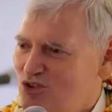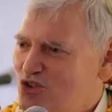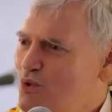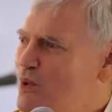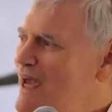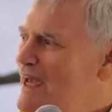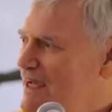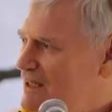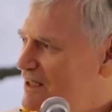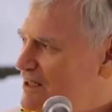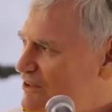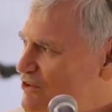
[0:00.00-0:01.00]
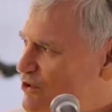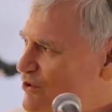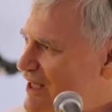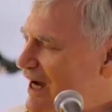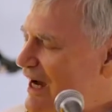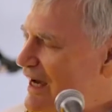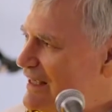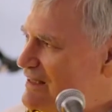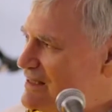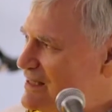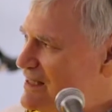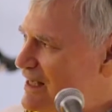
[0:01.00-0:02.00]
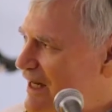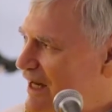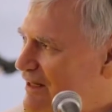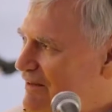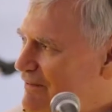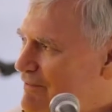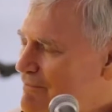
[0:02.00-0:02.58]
twig to the idea